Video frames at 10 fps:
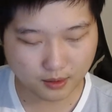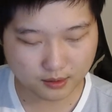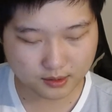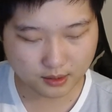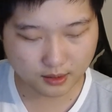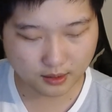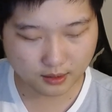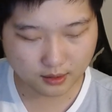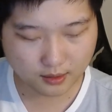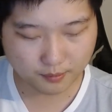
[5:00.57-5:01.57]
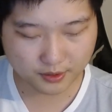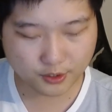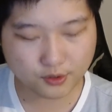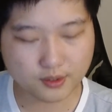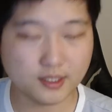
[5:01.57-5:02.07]
the
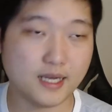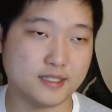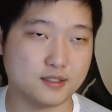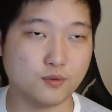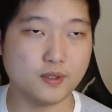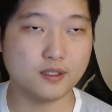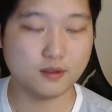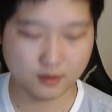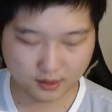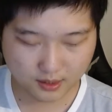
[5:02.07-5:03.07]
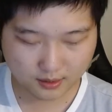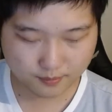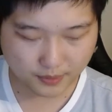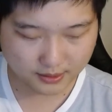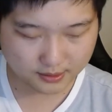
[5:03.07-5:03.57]
materialized view, but